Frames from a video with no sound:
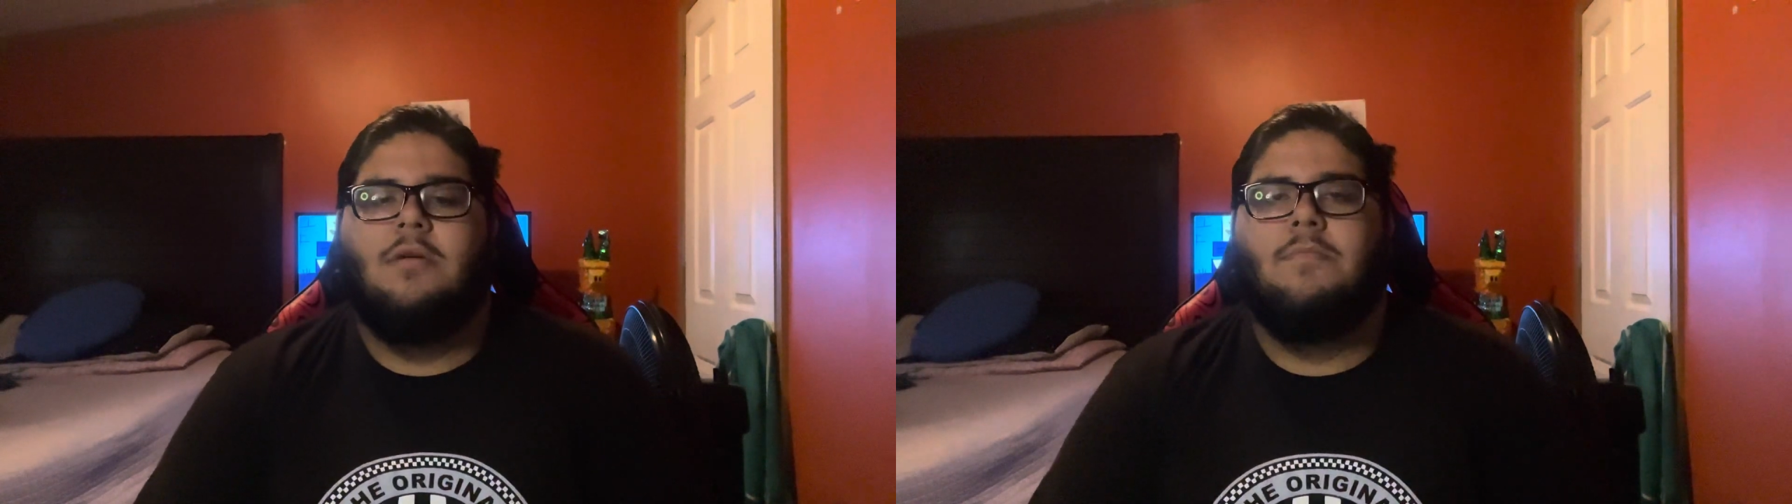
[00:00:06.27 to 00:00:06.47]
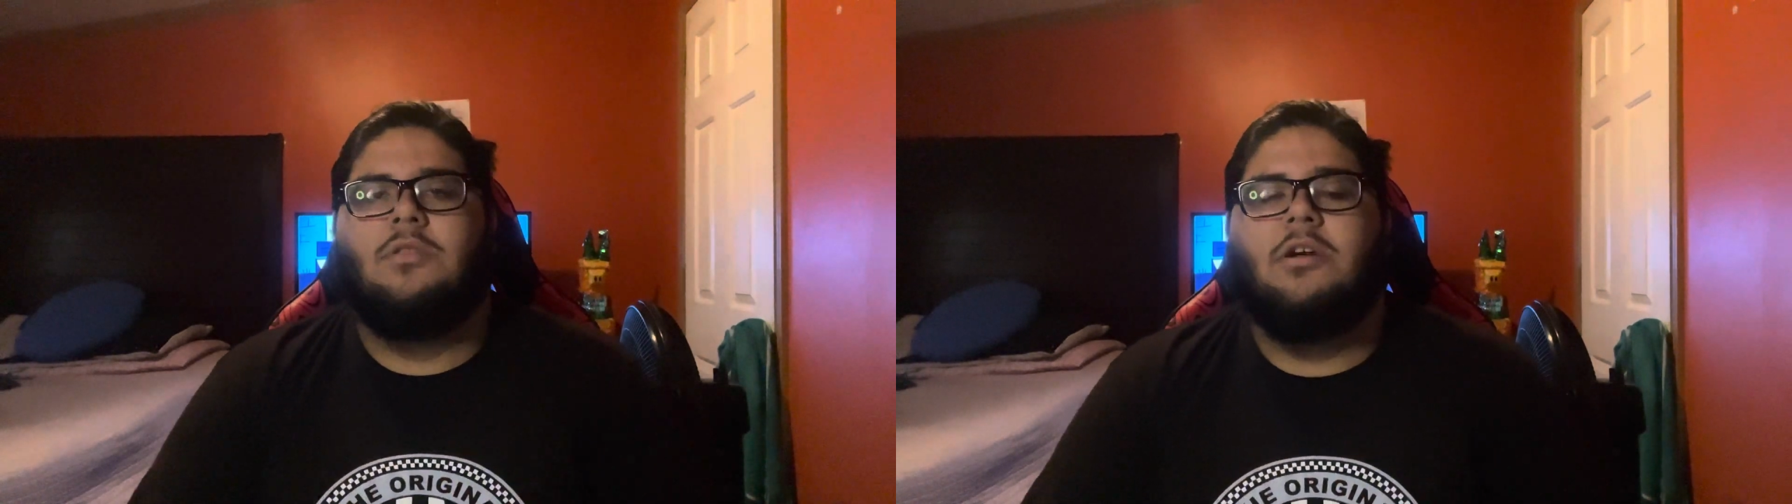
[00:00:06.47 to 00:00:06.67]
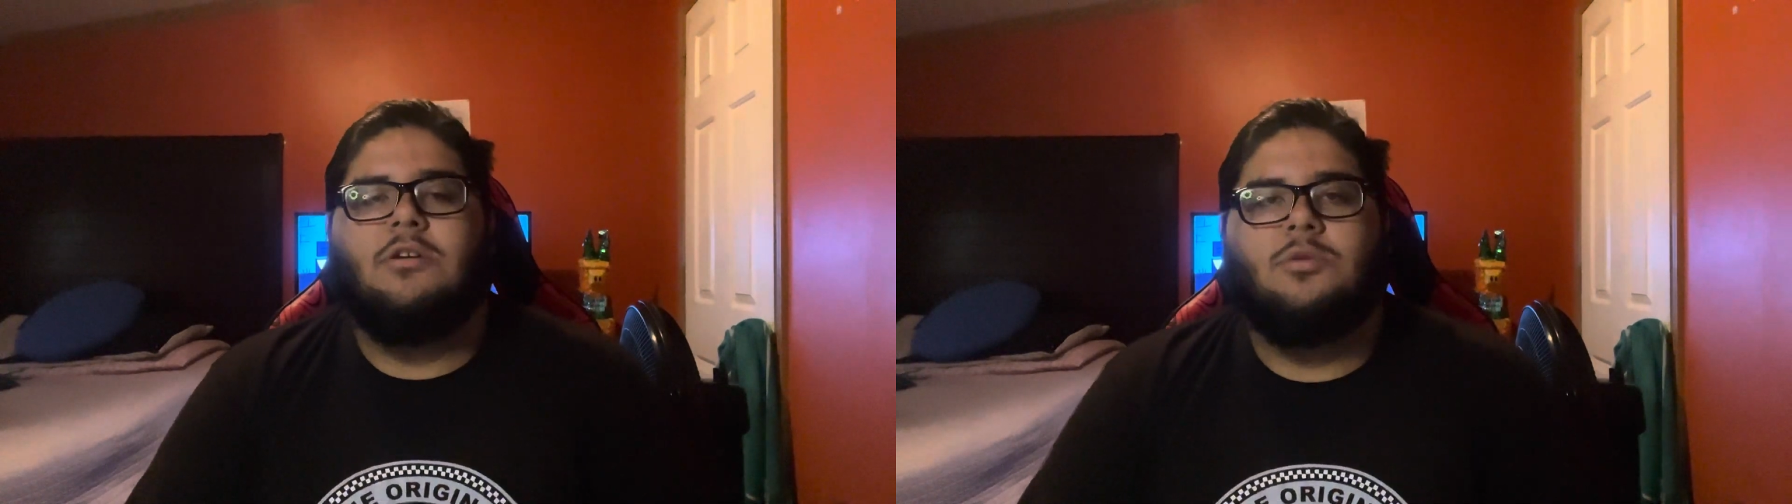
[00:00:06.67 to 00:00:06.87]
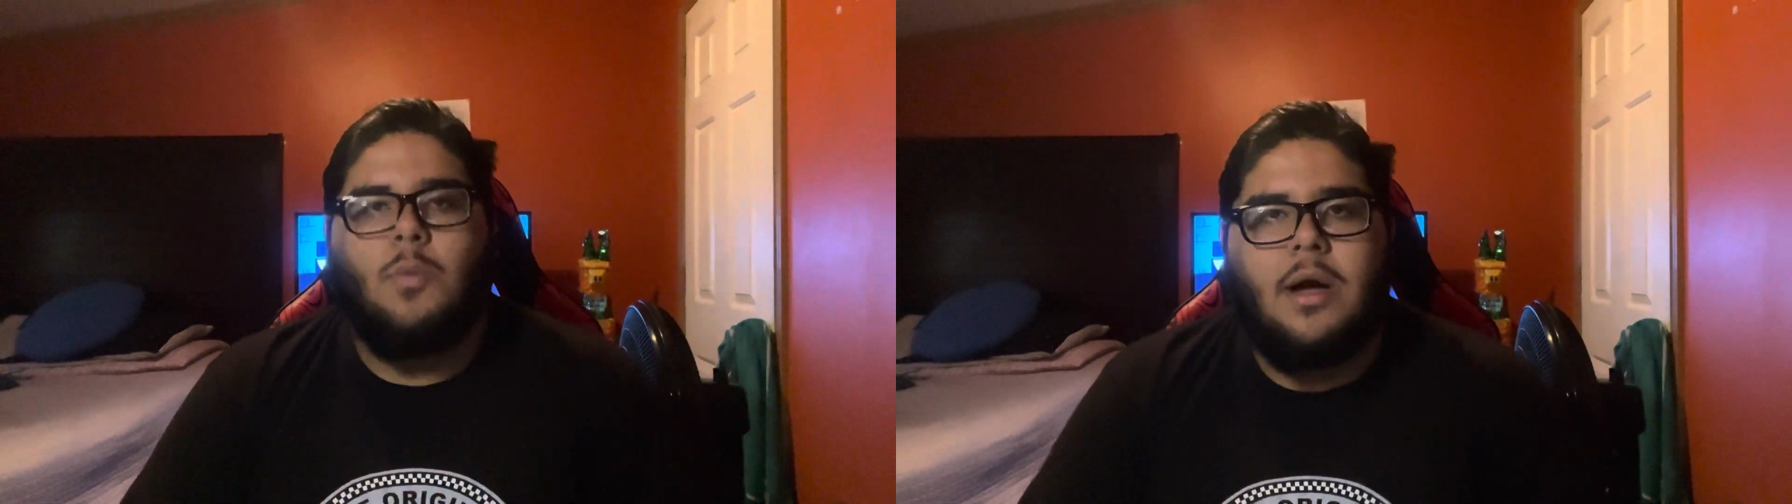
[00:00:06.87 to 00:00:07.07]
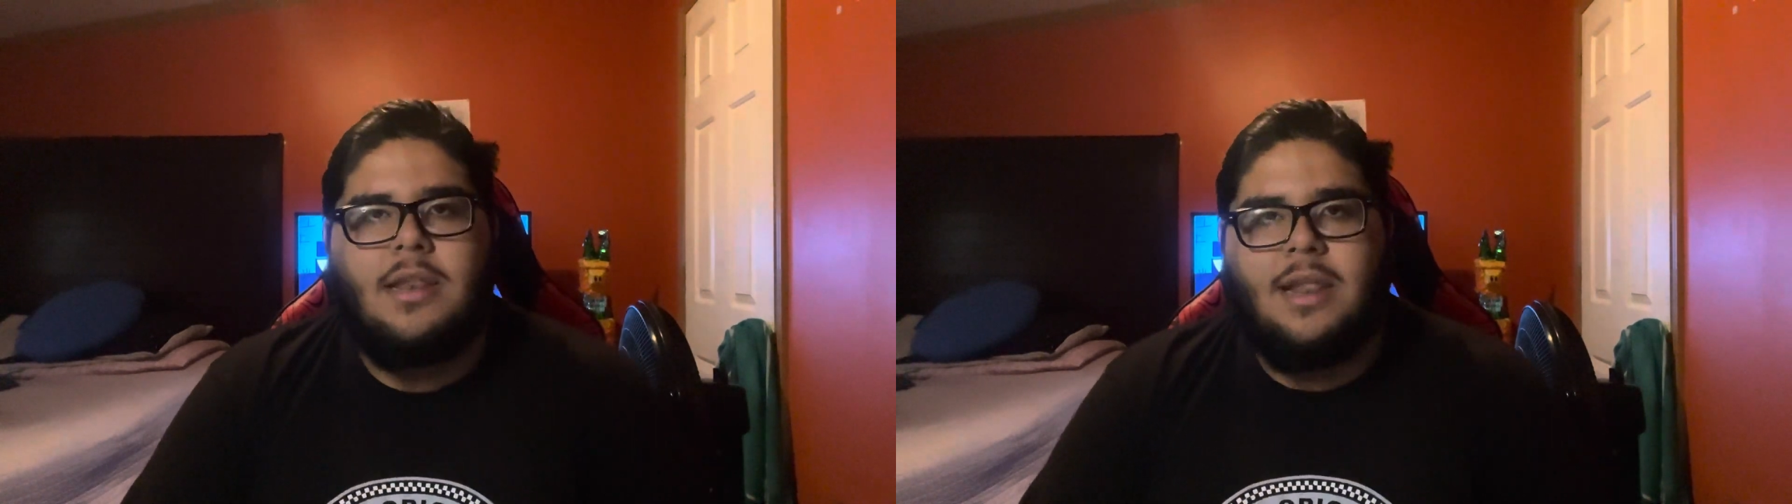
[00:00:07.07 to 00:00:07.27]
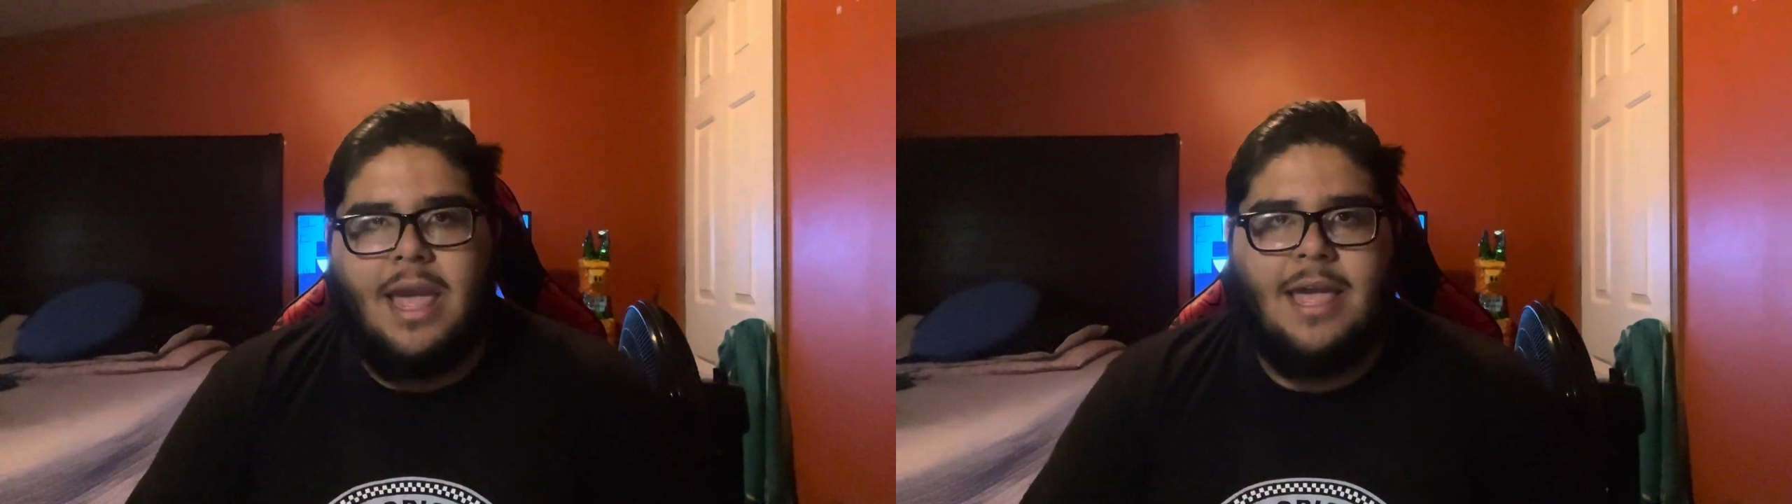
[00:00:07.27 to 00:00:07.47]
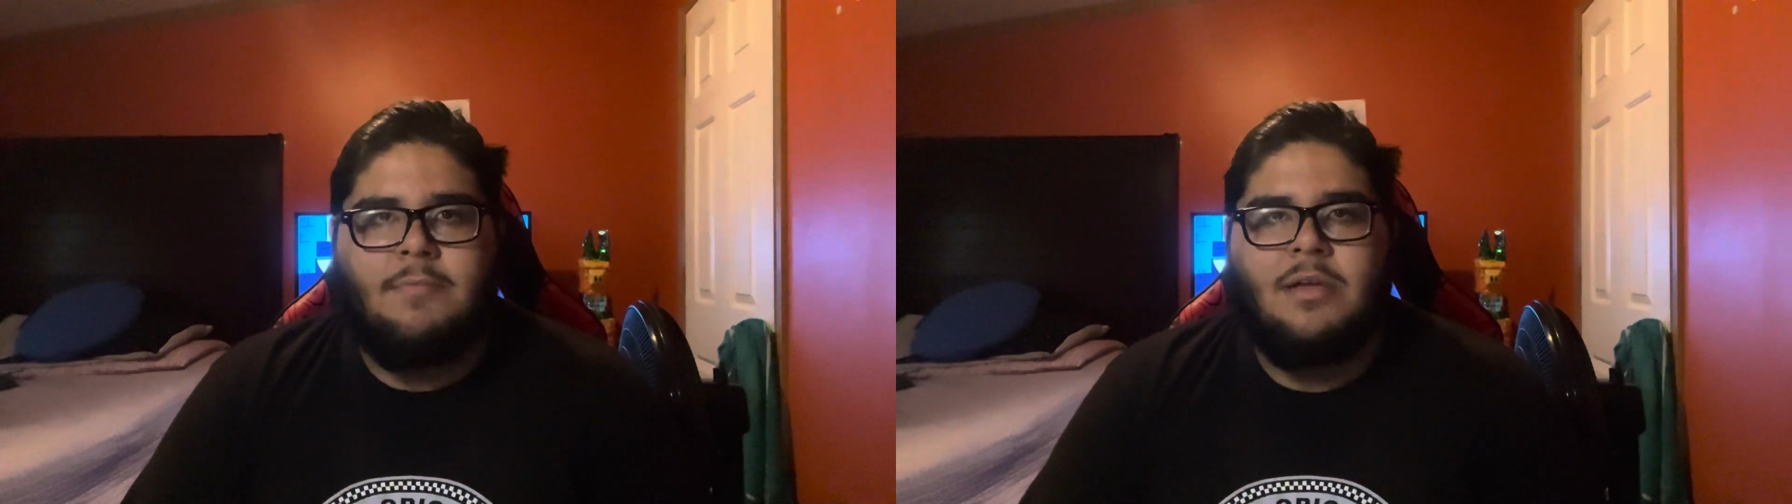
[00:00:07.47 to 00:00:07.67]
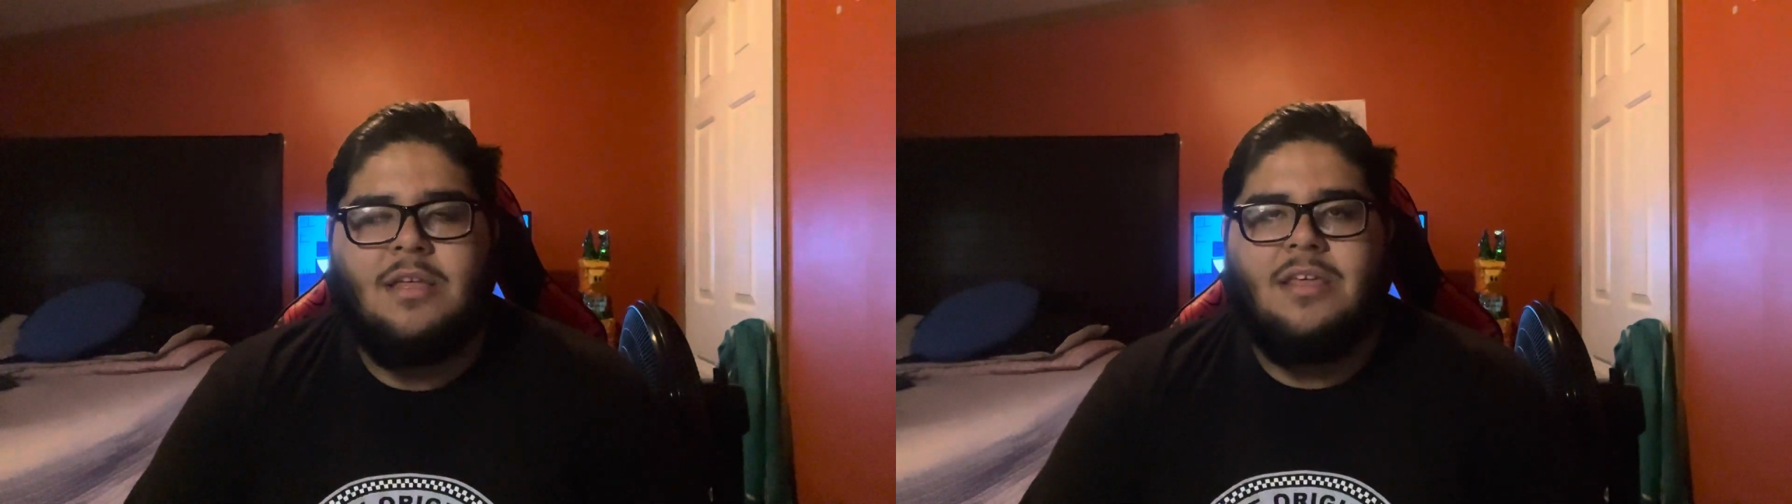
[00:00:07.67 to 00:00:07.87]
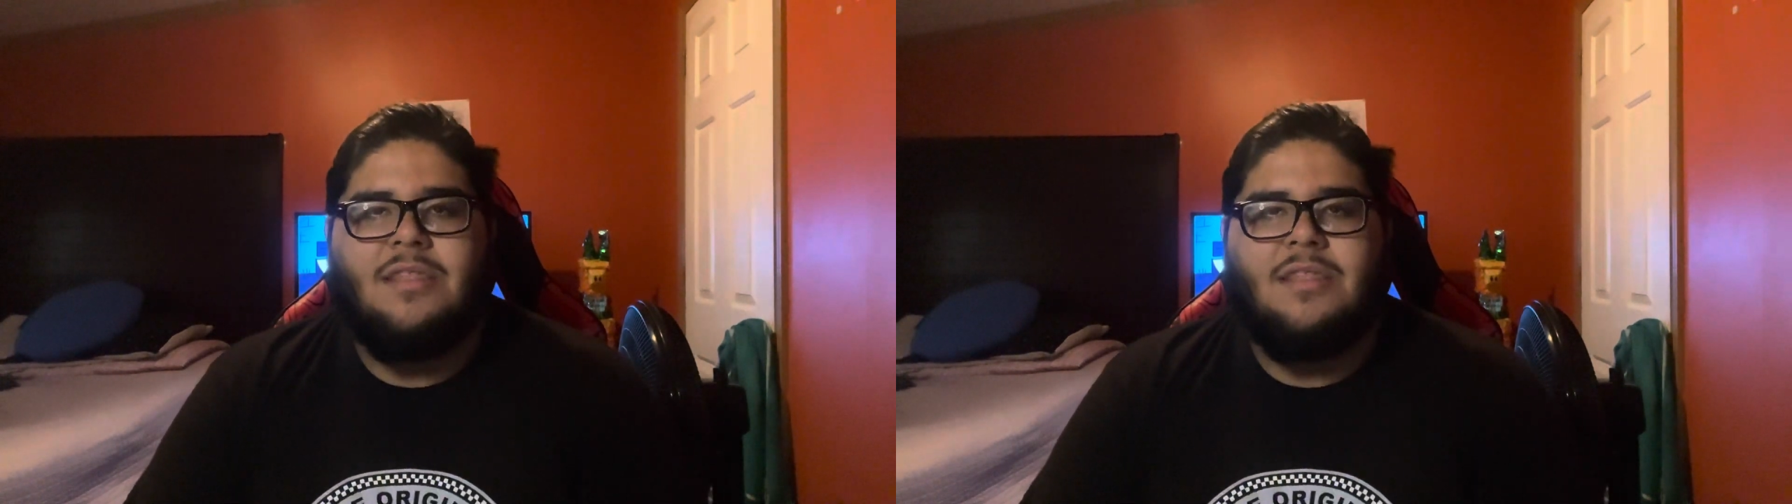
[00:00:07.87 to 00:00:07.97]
But there is one name